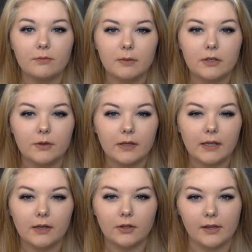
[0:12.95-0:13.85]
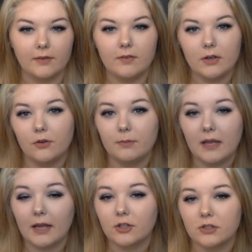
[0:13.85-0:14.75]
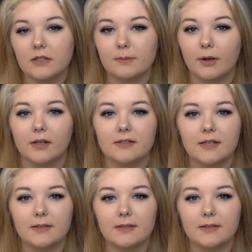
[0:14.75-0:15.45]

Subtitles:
me doing it or like a video of me actually in the process,